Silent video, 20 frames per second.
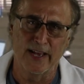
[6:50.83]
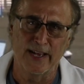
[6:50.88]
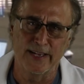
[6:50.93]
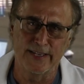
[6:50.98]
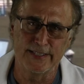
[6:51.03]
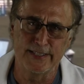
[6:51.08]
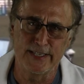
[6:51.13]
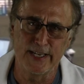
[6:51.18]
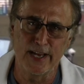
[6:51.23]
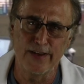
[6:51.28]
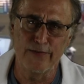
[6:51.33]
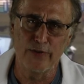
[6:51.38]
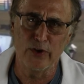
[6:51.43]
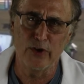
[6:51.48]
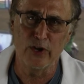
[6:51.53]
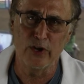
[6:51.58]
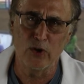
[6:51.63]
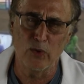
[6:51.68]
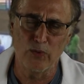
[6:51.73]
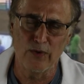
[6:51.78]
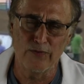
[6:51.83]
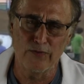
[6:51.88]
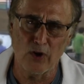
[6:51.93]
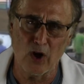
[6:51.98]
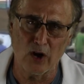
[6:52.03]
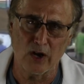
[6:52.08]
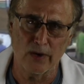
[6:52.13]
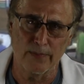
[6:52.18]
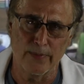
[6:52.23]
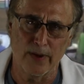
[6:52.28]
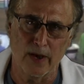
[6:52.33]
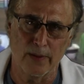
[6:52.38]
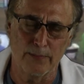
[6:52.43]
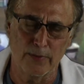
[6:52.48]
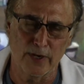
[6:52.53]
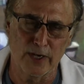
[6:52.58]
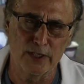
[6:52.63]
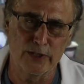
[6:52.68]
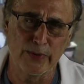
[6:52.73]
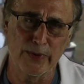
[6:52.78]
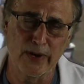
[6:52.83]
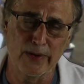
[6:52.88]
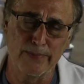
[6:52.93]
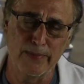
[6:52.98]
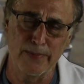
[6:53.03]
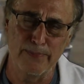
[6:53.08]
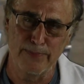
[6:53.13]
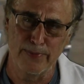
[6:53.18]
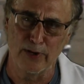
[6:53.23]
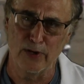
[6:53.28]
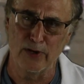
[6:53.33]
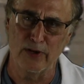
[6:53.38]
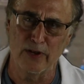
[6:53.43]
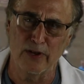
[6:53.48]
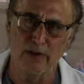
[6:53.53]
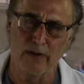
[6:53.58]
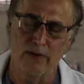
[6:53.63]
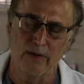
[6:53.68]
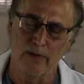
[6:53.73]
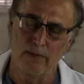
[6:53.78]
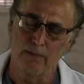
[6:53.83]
and see if you can do what we've talked about, because we're going to be building